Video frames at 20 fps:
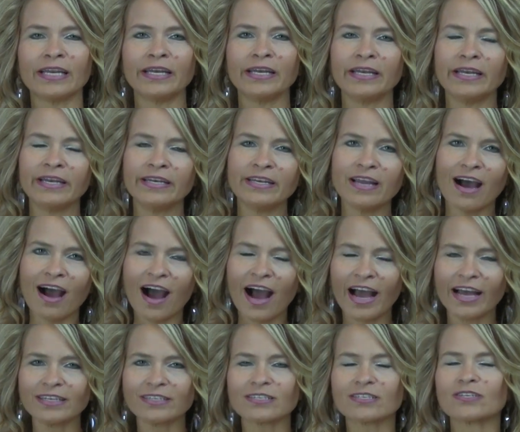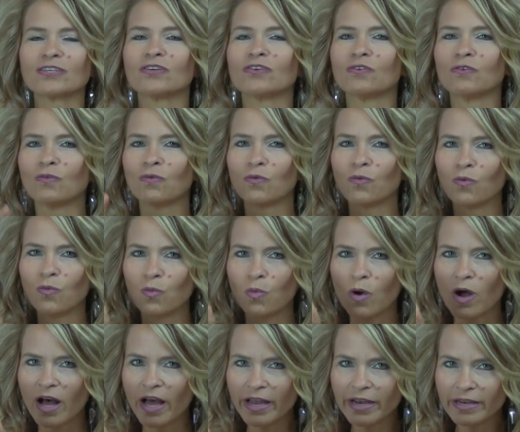Not
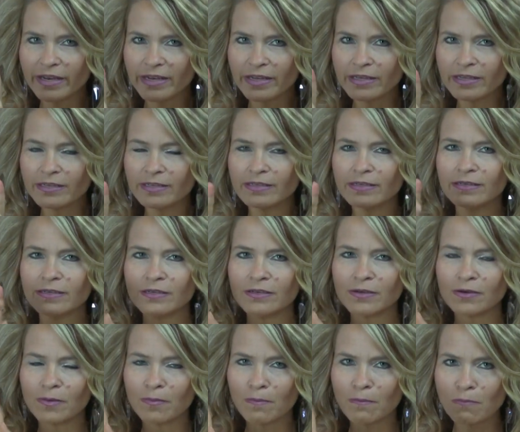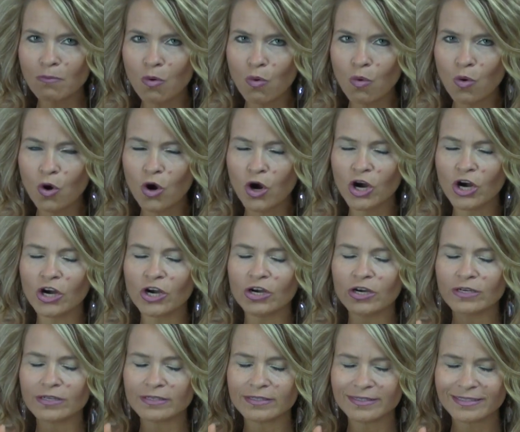one
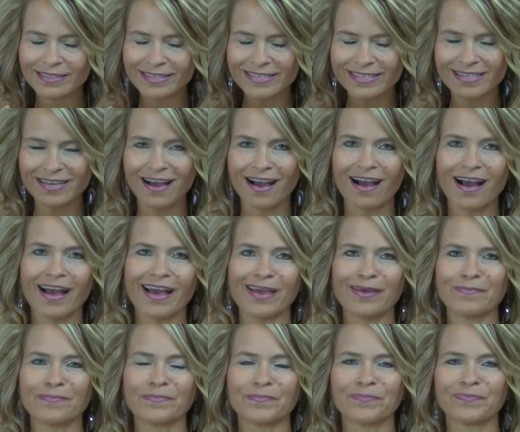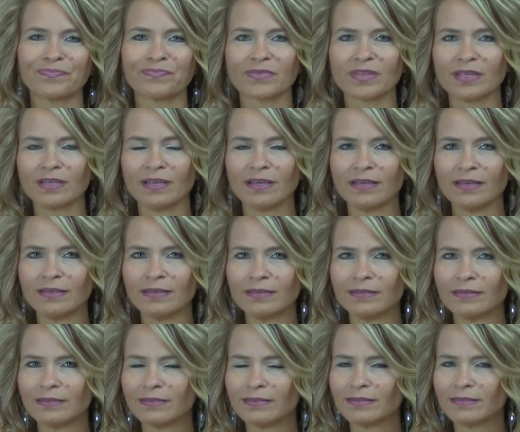more time.
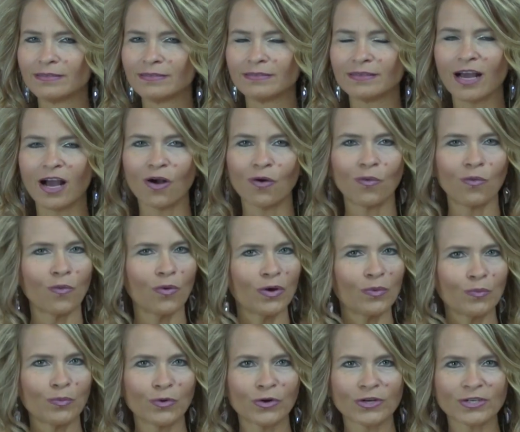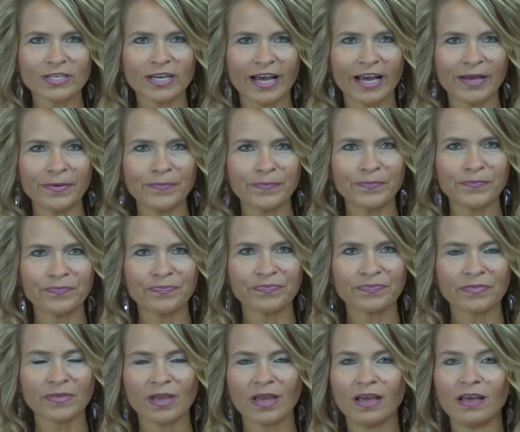Not one more time.
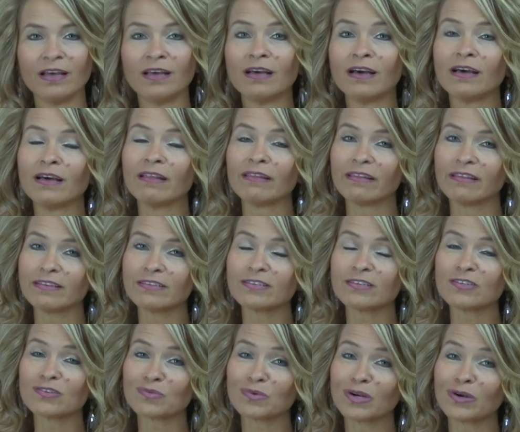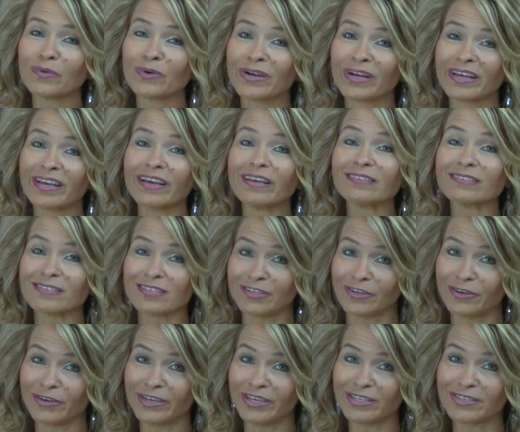This is where we're going to get
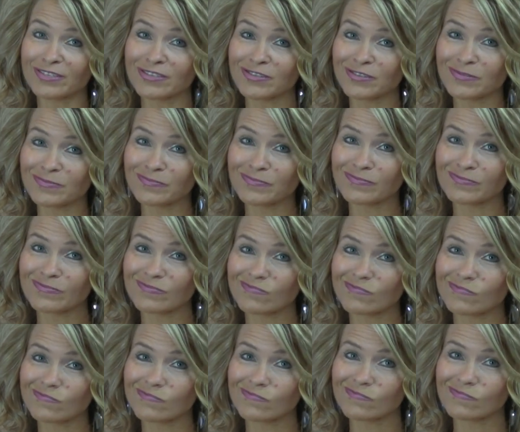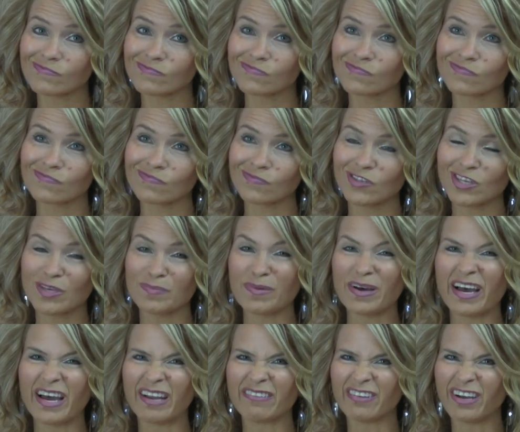serious. You
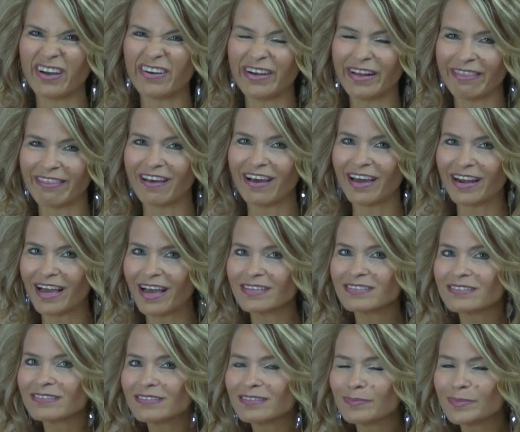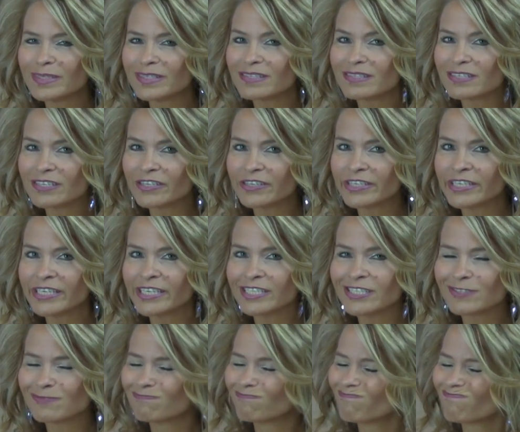might have already thought I was a little bit
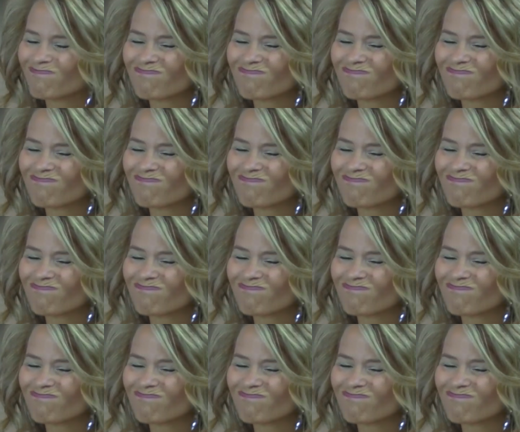serious.